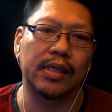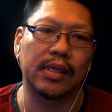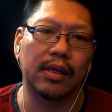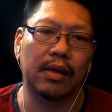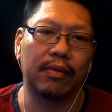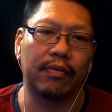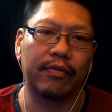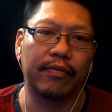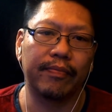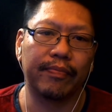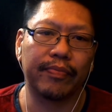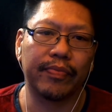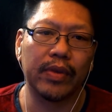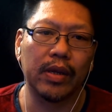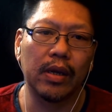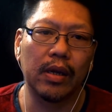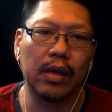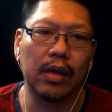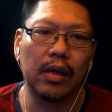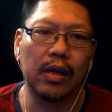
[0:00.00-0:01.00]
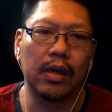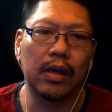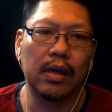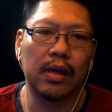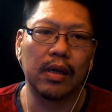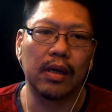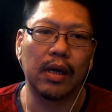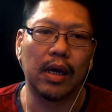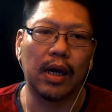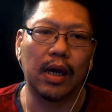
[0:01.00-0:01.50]
stuff.
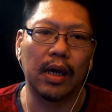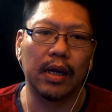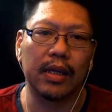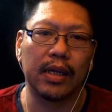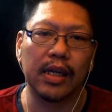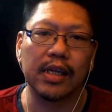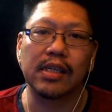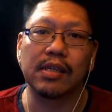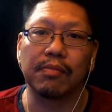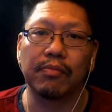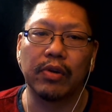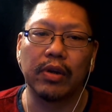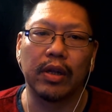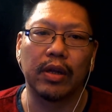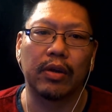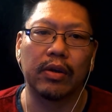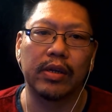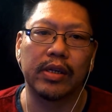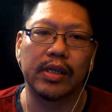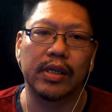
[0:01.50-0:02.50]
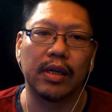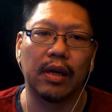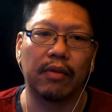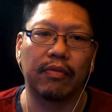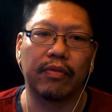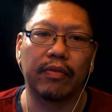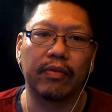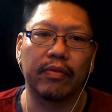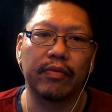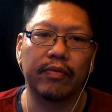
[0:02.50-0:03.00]
He does some really good
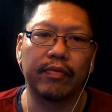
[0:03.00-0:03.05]
stuff.